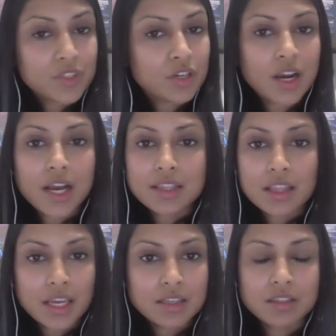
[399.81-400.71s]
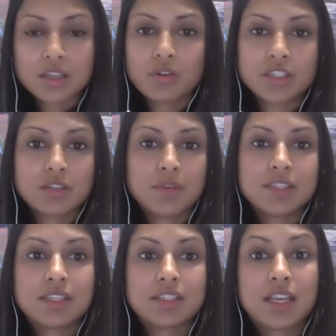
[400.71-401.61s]
you're unlikely going to be
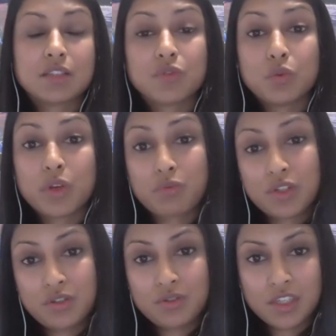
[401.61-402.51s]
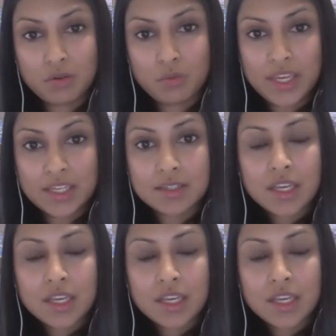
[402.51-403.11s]
successful with reducing your weight.